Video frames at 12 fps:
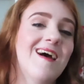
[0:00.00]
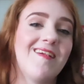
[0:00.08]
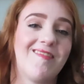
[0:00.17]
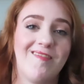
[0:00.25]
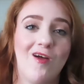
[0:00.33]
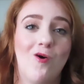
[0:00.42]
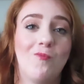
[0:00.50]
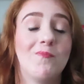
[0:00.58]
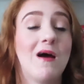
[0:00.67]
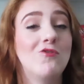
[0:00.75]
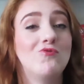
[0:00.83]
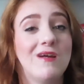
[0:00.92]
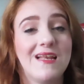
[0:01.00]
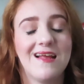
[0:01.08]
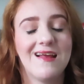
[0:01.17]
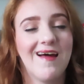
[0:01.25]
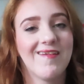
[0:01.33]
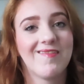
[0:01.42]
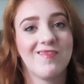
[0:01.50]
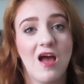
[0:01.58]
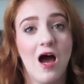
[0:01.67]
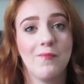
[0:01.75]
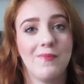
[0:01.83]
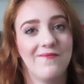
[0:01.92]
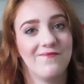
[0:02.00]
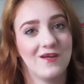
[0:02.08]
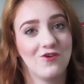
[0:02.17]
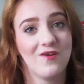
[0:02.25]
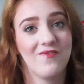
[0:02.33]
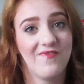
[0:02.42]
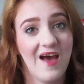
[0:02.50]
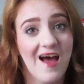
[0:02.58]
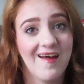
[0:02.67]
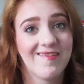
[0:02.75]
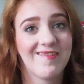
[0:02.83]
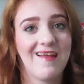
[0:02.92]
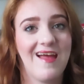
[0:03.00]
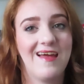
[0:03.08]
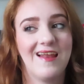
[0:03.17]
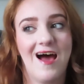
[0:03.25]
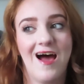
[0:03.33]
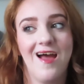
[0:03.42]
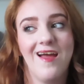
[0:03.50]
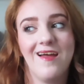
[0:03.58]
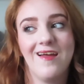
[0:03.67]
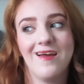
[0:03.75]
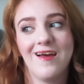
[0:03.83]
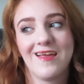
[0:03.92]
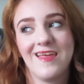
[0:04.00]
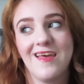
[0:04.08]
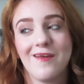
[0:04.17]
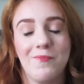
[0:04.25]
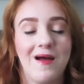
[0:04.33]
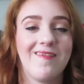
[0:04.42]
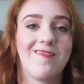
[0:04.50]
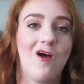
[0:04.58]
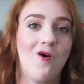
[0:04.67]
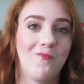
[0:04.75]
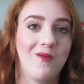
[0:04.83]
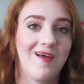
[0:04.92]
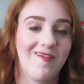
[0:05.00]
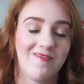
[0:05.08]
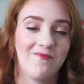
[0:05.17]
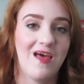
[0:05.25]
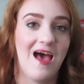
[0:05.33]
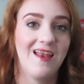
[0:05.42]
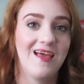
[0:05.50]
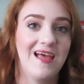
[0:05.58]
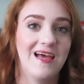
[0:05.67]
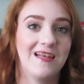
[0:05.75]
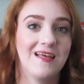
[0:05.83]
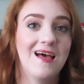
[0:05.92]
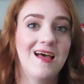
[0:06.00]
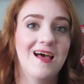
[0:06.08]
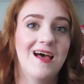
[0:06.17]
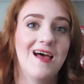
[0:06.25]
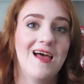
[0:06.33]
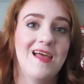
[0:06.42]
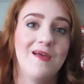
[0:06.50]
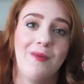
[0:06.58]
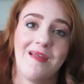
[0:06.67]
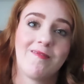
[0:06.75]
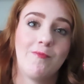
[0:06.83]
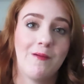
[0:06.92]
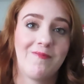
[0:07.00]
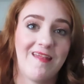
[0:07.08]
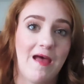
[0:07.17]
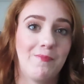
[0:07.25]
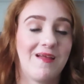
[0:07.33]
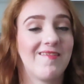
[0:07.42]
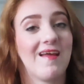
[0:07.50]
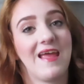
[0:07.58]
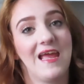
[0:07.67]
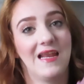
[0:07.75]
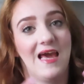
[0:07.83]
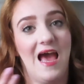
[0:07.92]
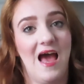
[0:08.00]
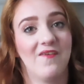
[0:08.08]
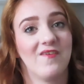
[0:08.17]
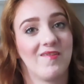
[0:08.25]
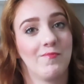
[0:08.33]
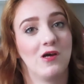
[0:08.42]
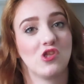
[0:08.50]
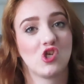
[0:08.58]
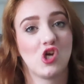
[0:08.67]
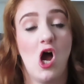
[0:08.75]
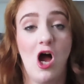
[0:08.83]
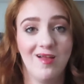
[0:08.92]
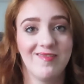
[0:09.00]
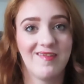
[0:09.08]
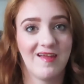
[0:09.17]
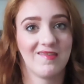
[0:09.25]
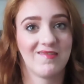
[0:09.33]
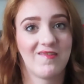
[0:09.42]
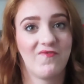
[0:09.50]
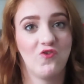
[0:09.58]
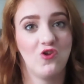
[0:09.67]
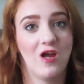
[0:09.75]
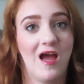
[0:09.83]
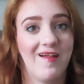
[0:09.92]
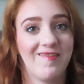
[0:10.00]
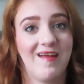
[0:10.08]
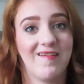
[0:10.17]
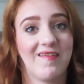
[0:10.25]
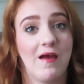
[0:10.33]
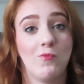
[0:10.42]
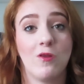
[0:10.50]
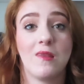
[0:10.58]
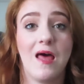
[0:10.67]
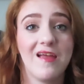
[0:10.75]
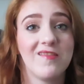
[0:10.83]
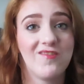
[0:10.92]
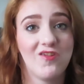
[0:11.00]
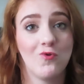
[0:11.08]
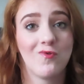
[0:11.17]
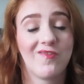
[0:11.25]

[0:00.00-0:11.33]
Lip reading: So my reading has not been very fast, and I kick myself because of that, and it makes me upset because I can't have as much content for you guys as I would like to.